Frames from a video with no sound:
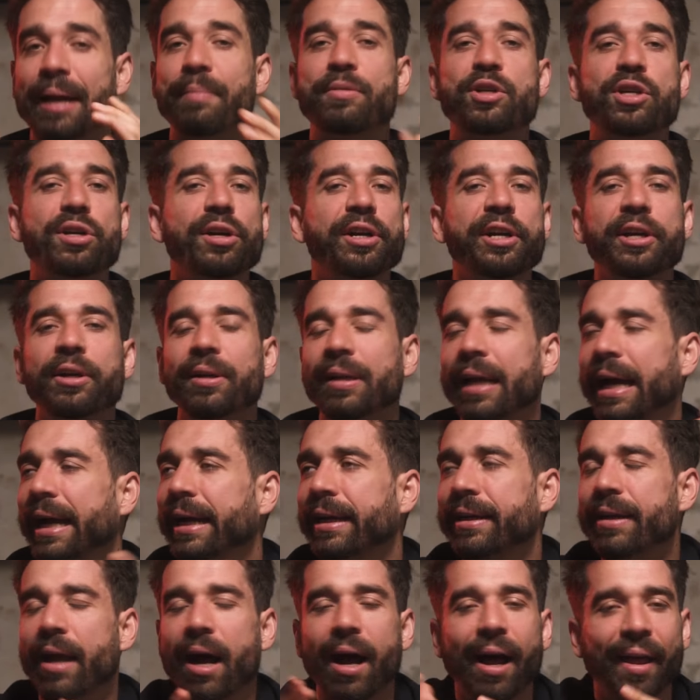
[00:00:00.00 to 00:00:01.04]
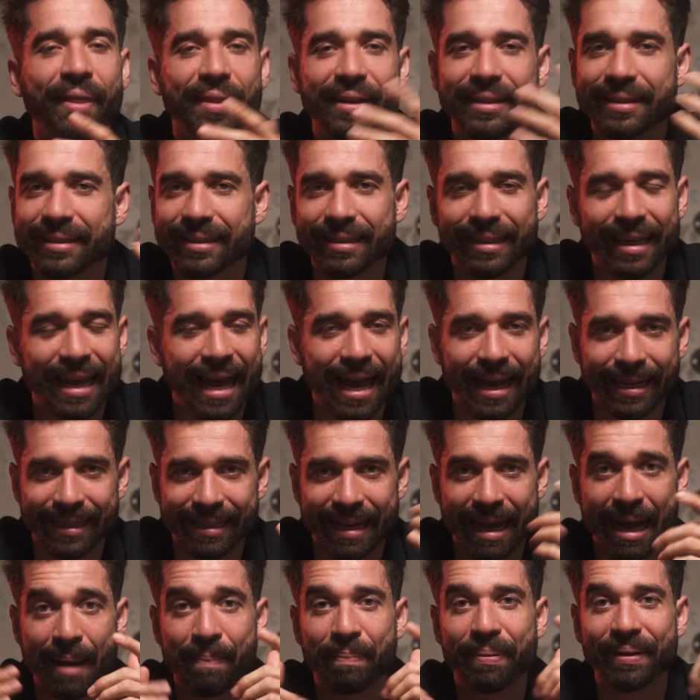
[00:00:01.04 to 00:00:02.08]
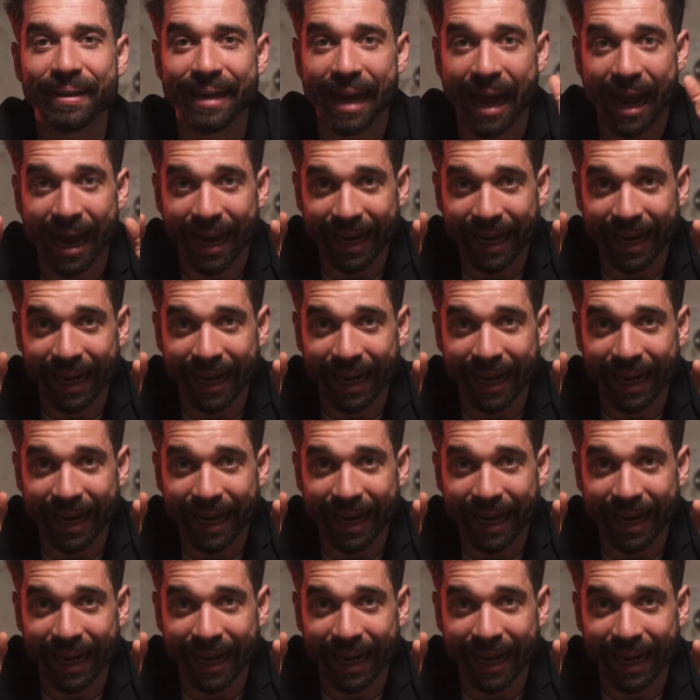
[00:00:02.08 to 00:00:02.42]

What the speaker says: I'm sure you're like, nah, this can't happen.